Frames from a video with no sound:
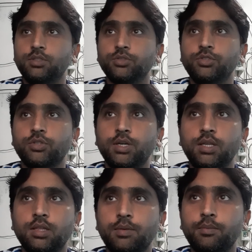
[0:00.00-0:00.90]
you
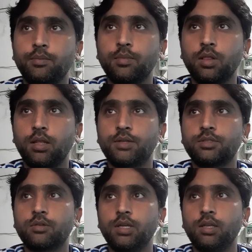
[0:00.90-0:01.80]
join the
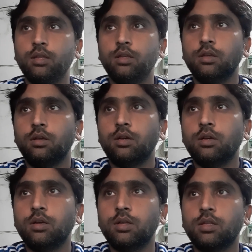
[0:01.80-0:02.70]
military?
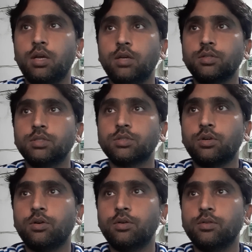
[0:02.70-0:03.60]
Thousands
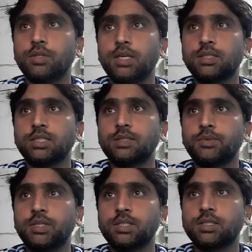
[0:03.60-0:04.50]
on
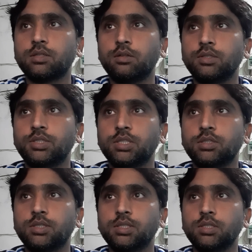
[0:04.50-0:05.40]
HSCS
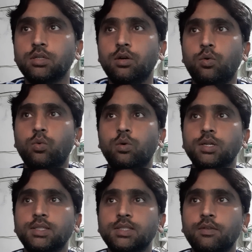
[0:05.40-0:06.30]
scholarships.
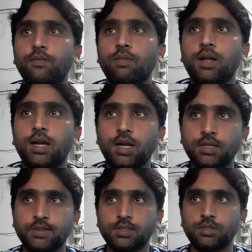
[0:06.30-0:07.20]
What is a
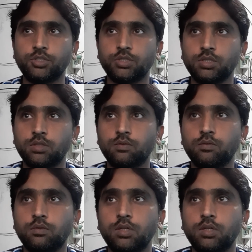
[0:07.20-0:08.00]
flight surgeon?